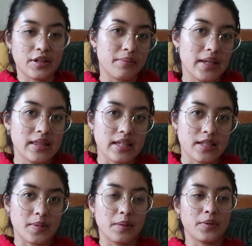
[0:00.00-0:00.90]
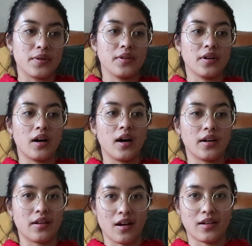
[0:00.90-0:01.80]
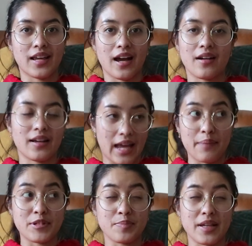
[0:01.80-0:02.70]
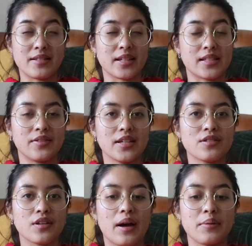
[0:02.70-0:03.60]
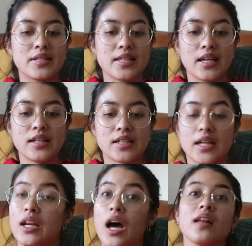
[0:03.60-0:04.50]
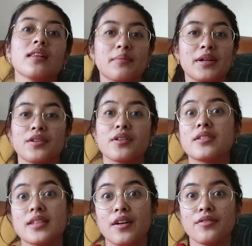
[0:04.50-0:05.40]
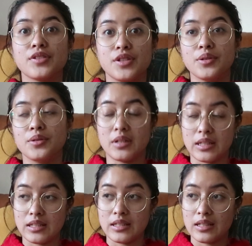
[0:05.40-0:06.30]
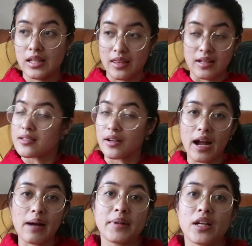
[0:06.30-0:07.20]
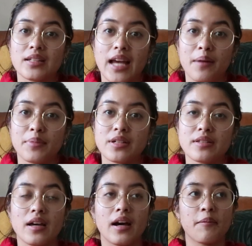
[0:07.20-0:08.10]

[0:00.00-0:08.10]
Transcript: you can meet these people on non-campus-based activities, so I would say to not limit yourself to things that are happening on campus.